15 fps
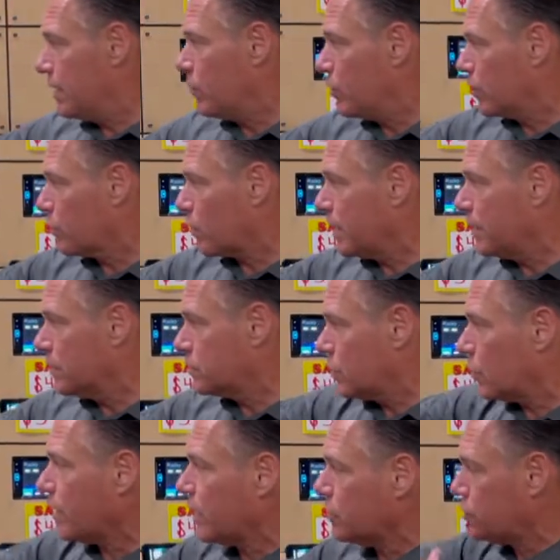one of the radios, they'll
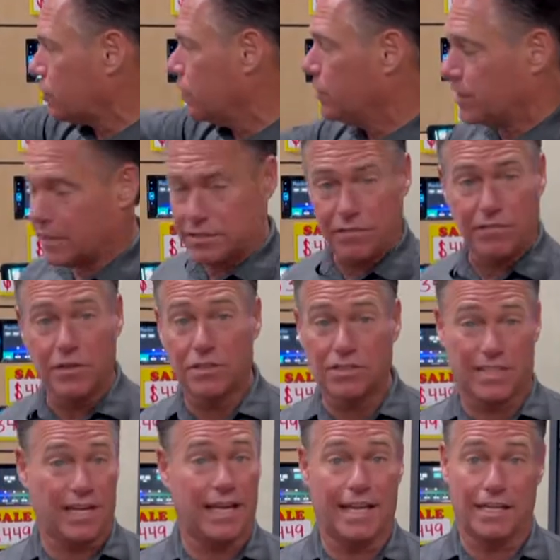kind of show you this. If you just
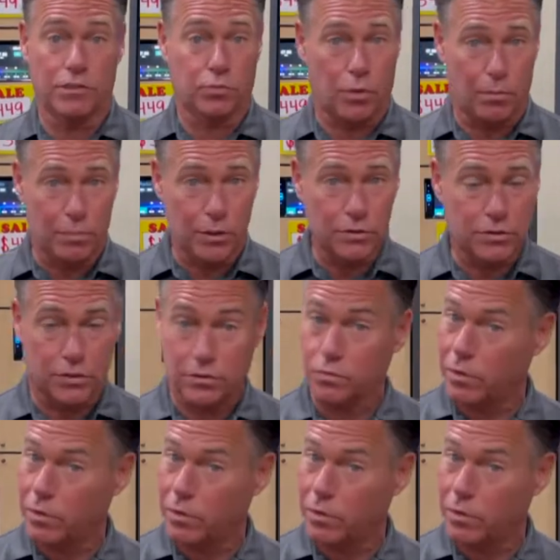said, hey, I just want Bluetooth.